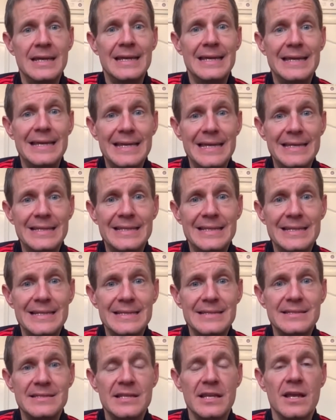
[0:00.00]
it
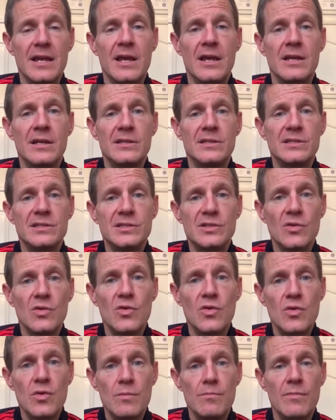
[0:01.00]
is
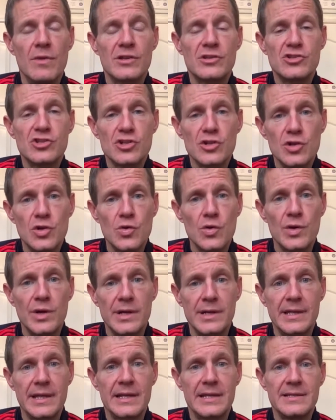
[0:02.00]
so much lower
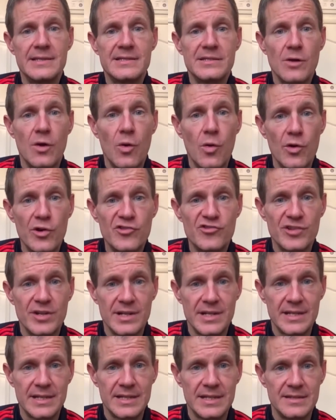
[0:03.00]
than it
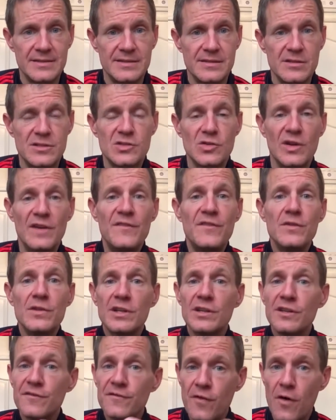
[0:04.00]
originally is. So if you're not
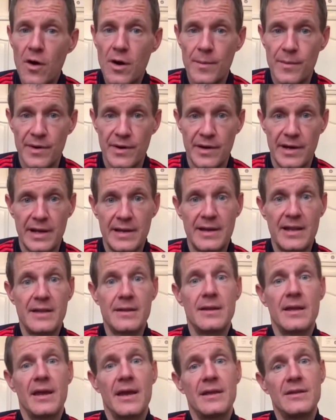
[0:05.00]
a farmer
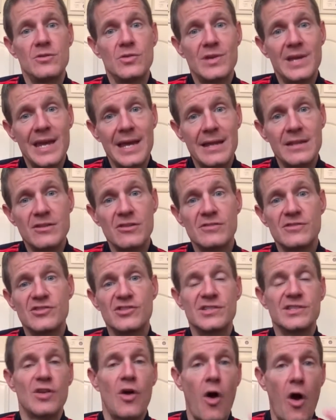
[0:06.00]
and you can
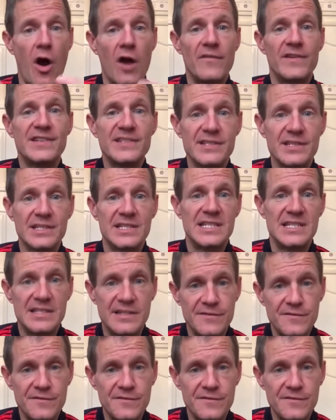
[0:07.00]
just harvest and eat the